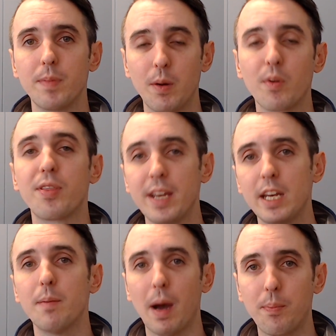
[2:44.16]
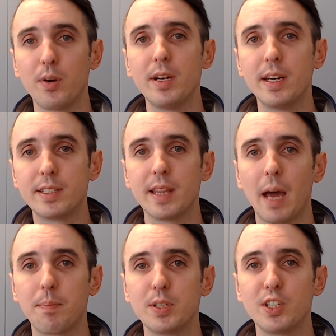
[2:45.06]
thinking about putting into
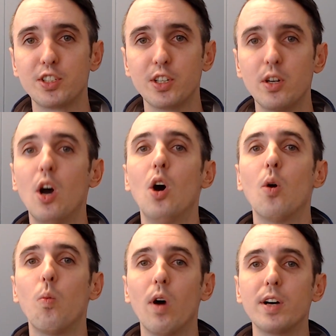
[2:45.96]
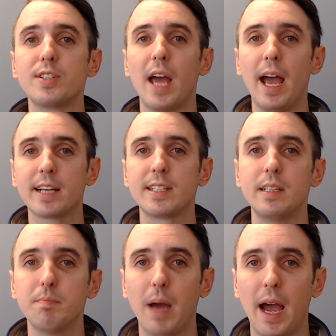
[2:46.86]
that position was
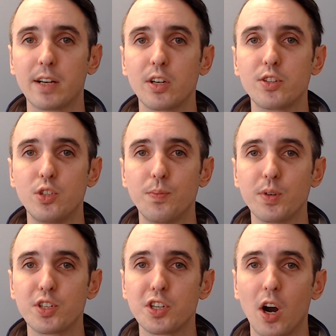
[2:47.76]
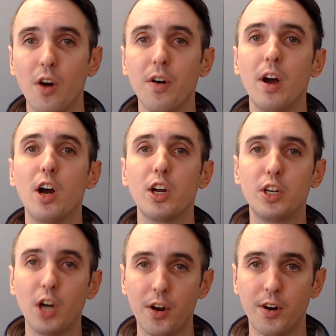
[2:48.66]
ex-Impact superstar
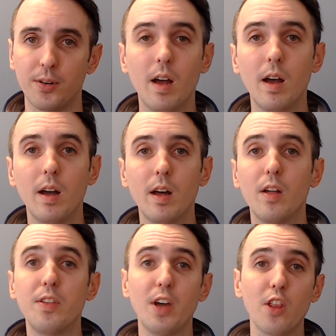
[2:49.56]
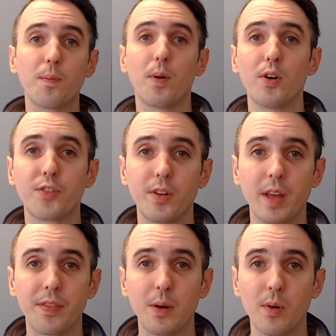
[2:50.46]
Gunner. The other person
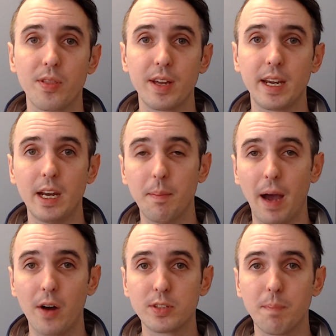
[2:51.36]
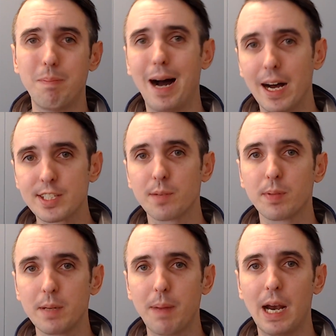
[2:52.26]
that they were thinking about
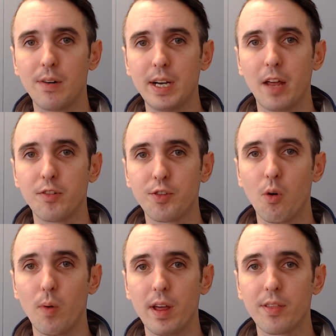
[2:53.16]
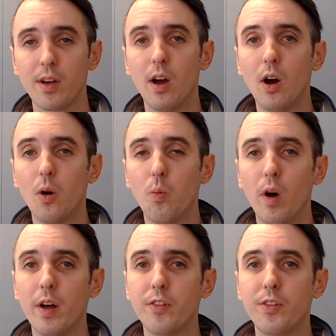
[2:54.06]
possibly pairing Enzo with
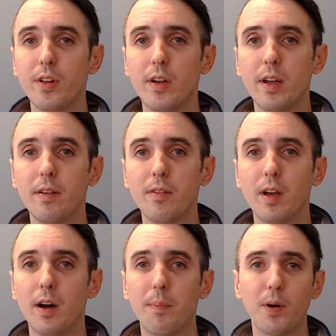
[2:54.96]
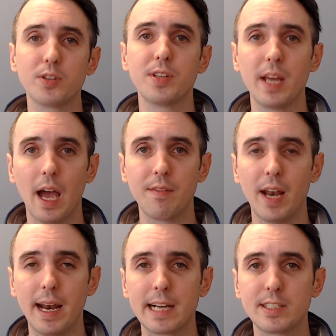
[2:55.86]
was a person they have in
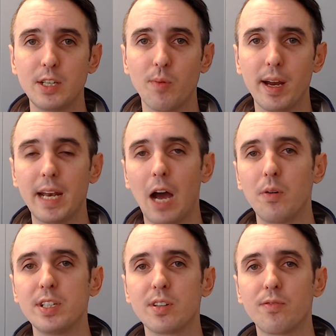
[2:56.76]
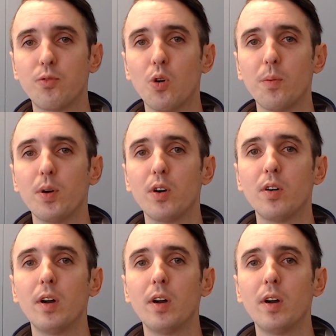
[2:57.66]
NXT right now. He's a former